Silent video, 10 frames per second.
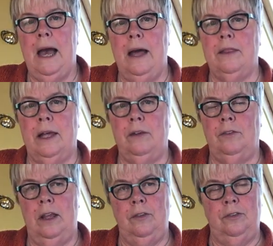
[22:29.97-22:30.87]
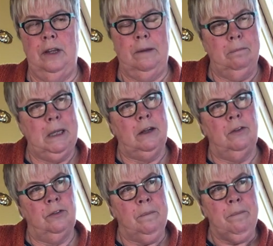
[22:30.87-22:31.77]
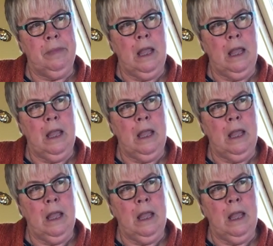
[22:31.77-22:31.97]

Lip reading: at that tasting because,